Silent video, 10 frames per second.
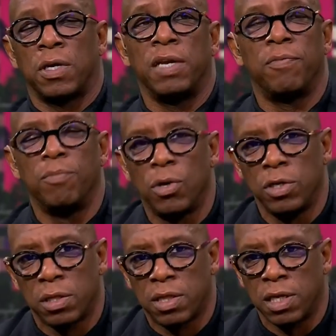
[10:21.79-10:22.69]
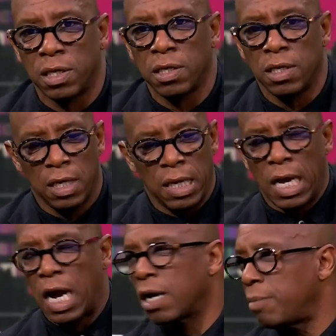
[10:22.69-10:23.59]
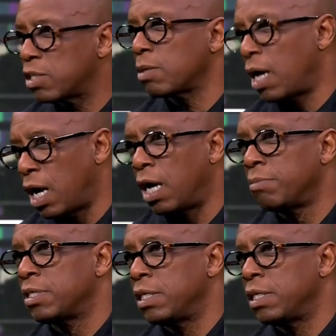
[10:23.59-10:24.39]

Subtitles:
So even more, you'd think, I'm going to make sure my arms,